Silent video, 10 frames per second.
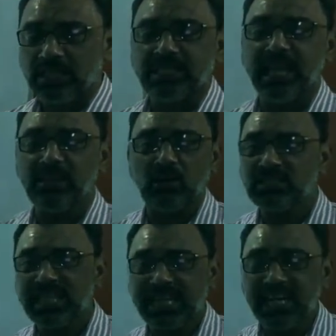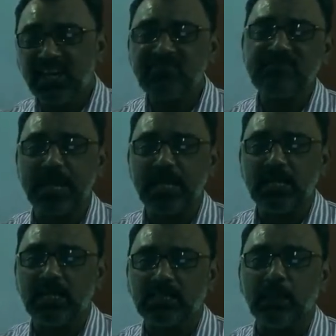Then on 2nd of
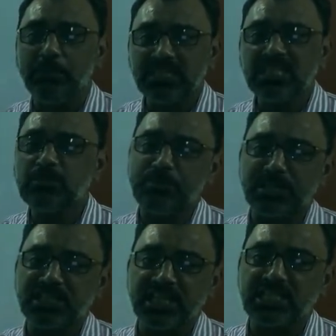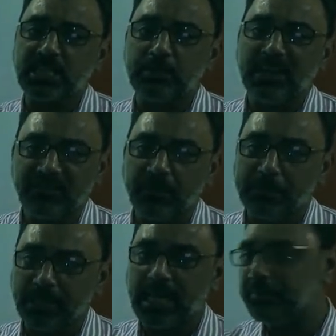May, the business purchased some
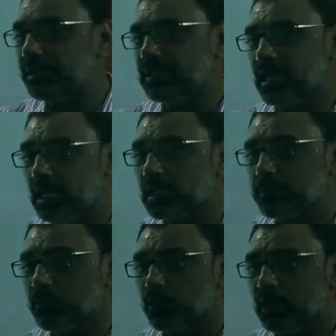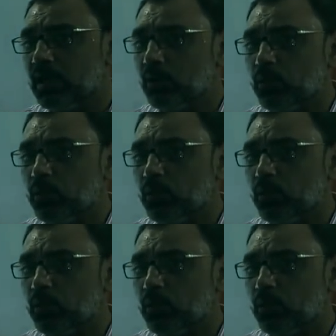equipment, I mean the earth mover,